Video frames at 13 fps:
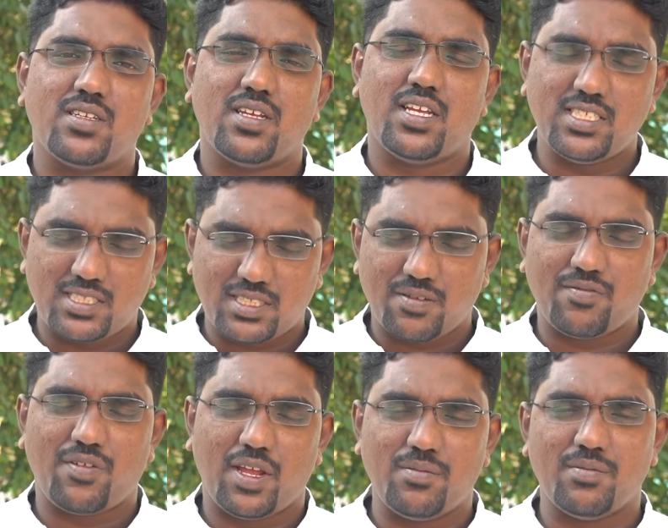He is
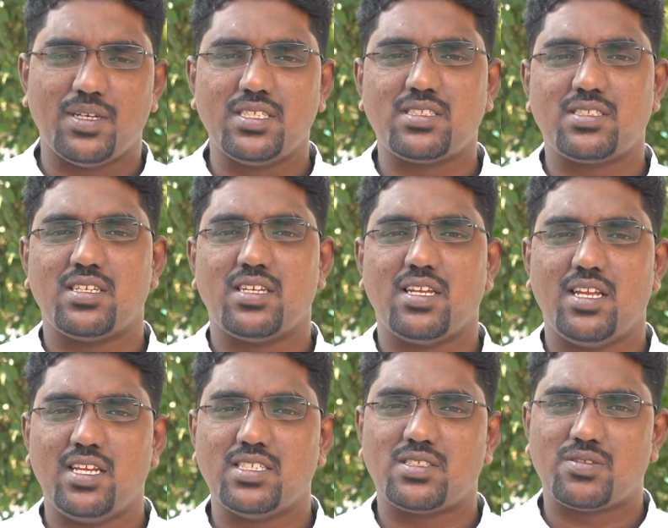famous,
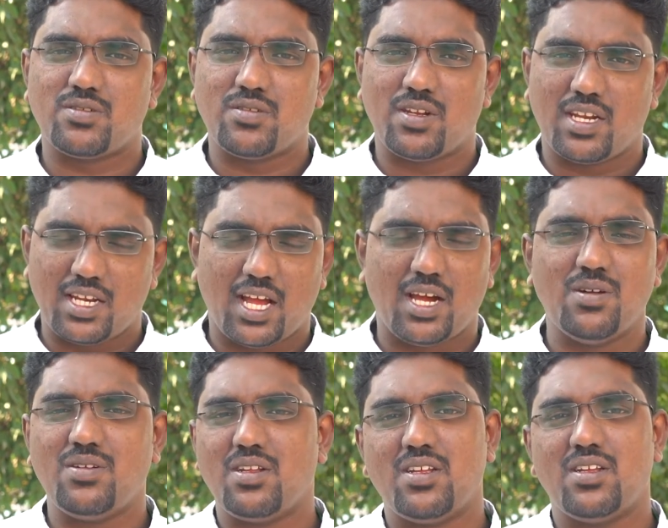he is
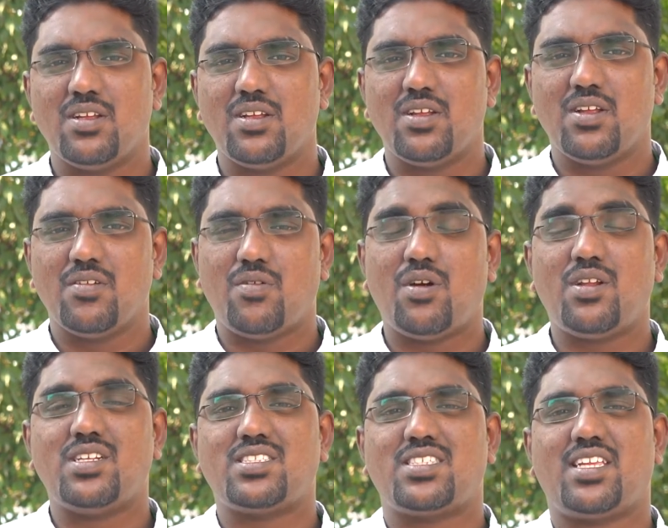renowned for
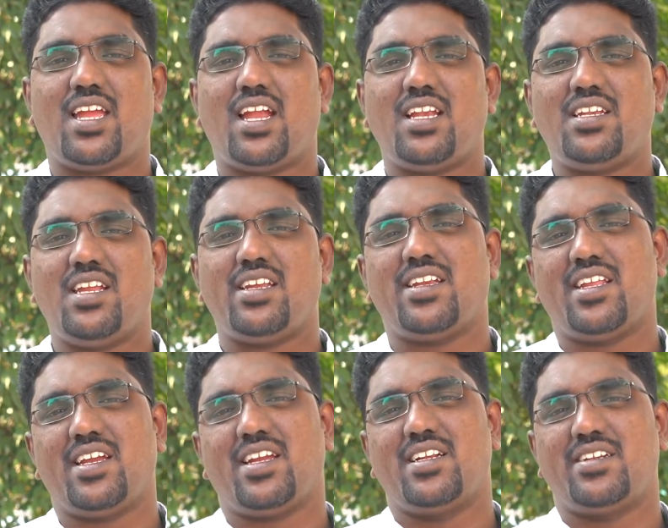his
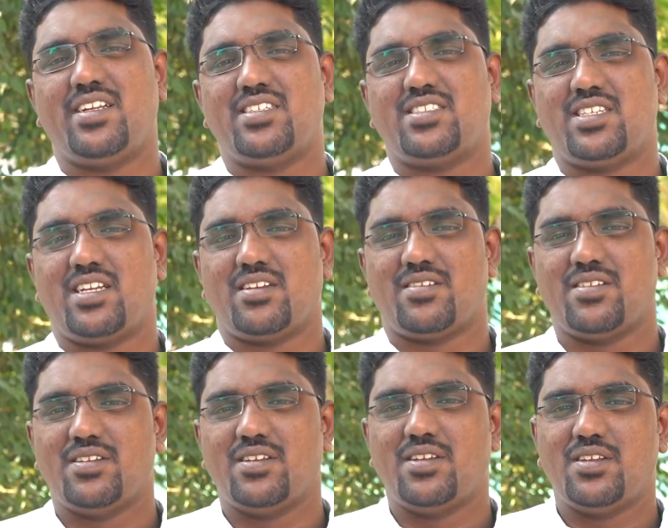catechetical teaching,
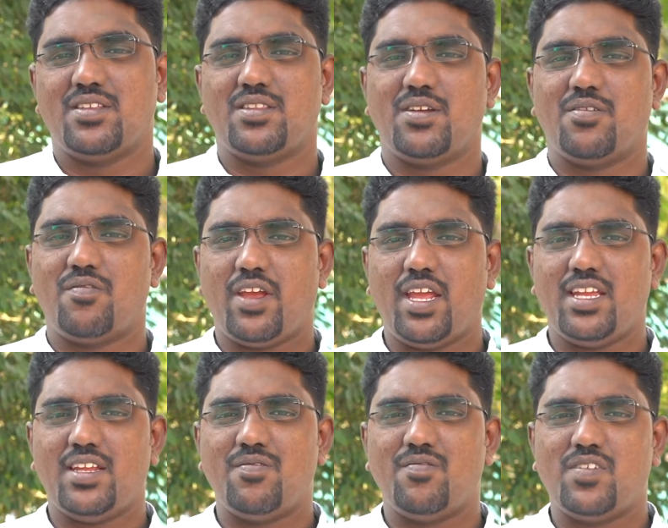the
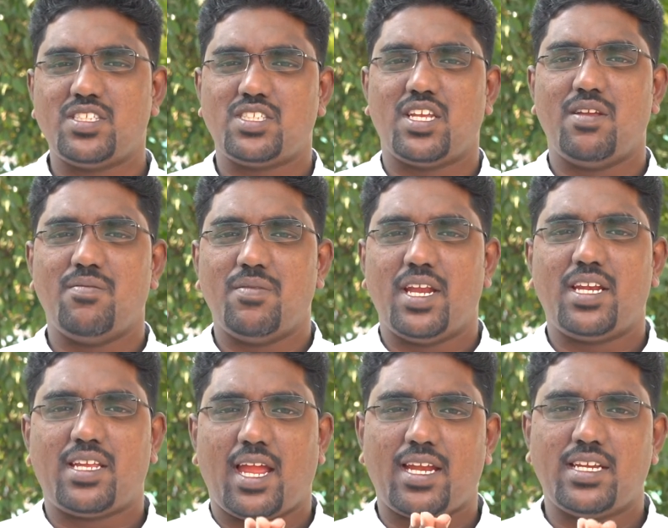way in which he
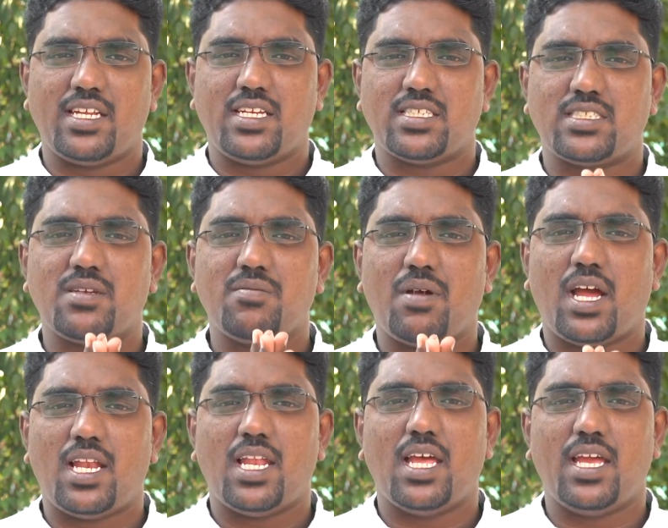made catechism
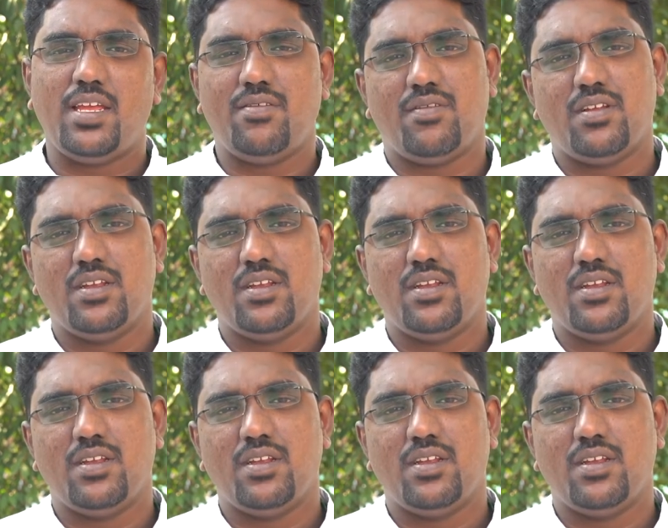alive,